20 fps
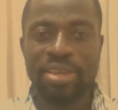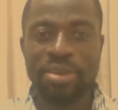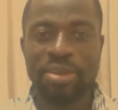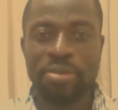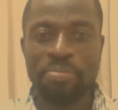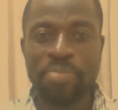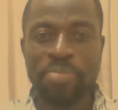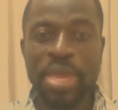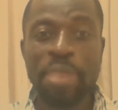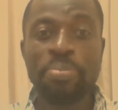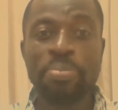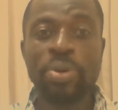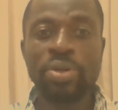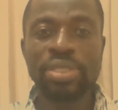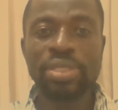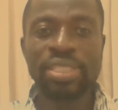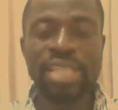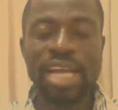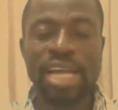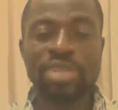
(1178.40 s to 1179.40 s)
people
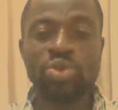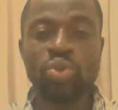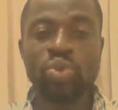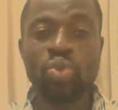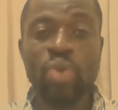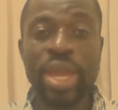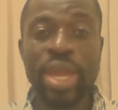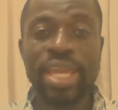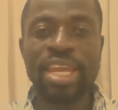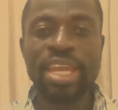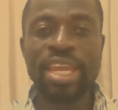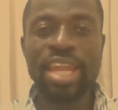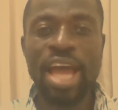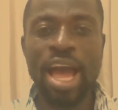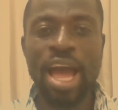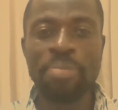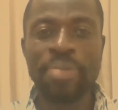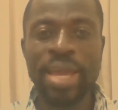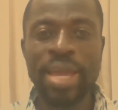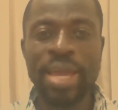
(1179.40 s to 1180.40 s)
start waking
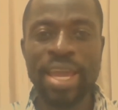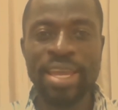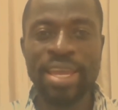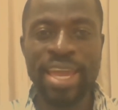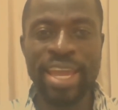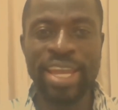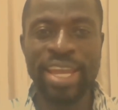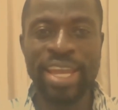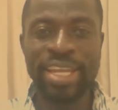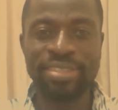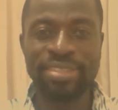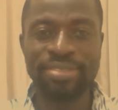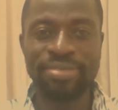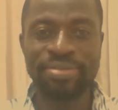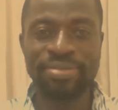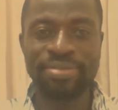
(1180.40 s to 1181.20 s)
up again.